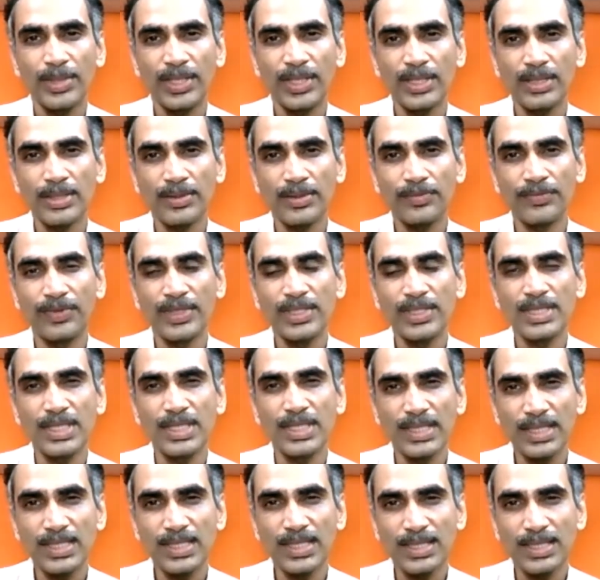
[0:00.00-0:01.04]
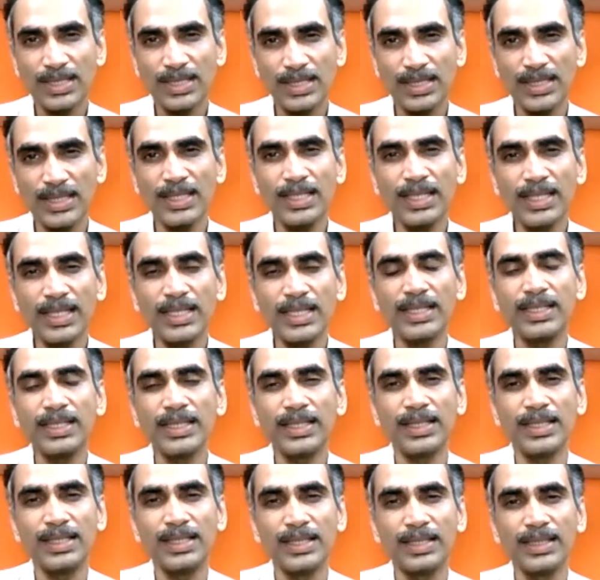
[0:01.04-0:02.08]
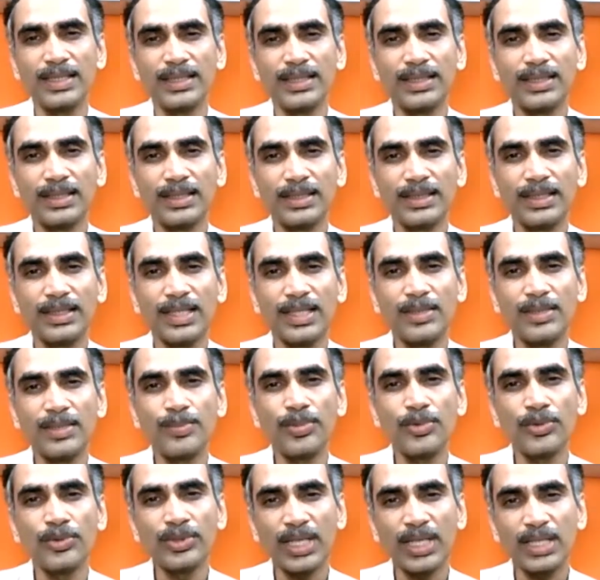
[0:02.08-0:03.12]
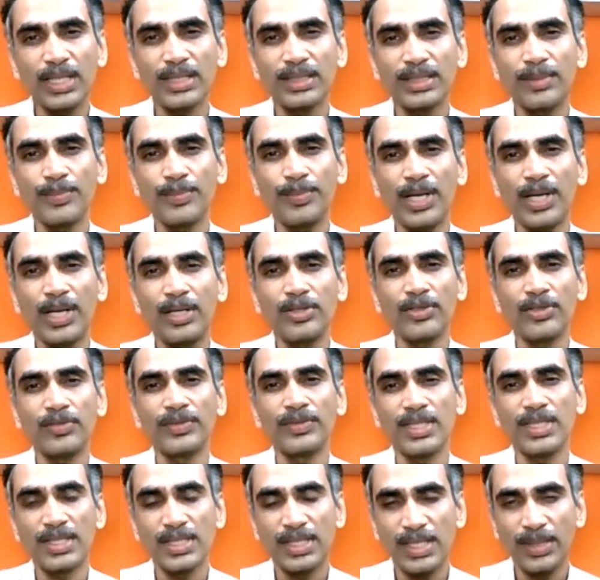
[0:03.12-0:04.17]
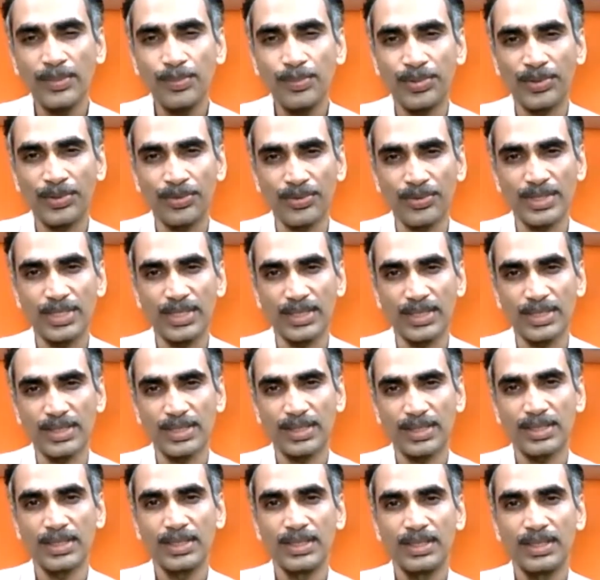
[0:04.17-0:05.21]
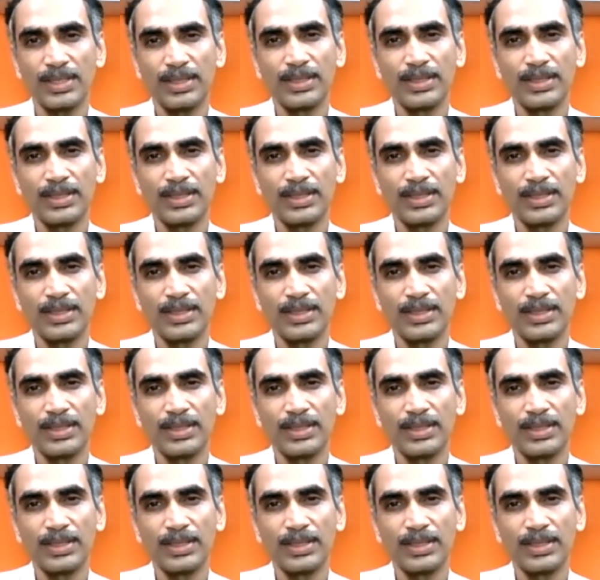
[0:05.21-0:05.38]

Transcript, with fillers: But once it is seen clearly that both are the part of the same process,